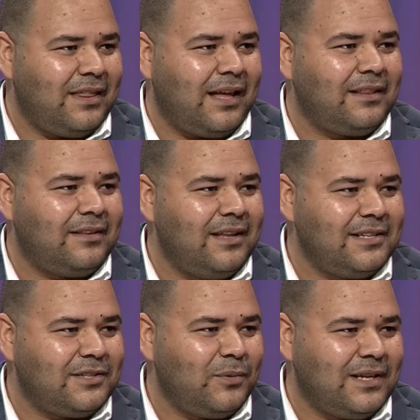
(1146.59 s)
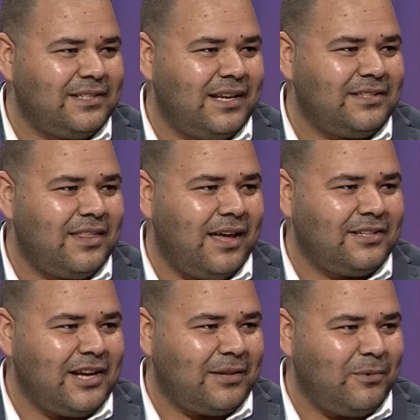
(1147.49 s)
That day it was just the
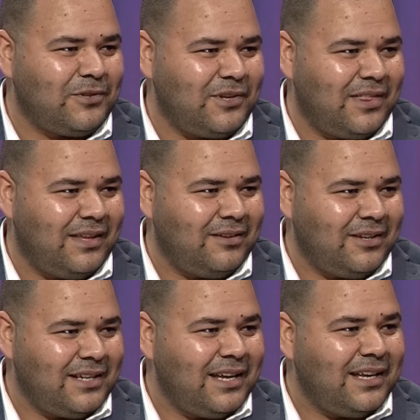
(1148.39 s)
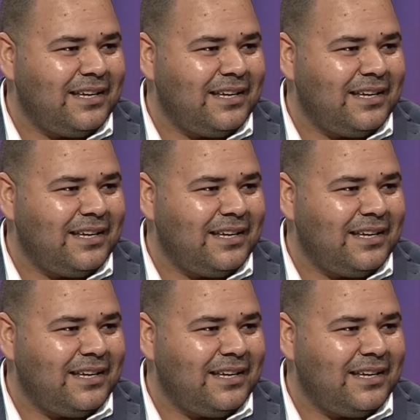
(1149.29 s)
chat box. Chat box.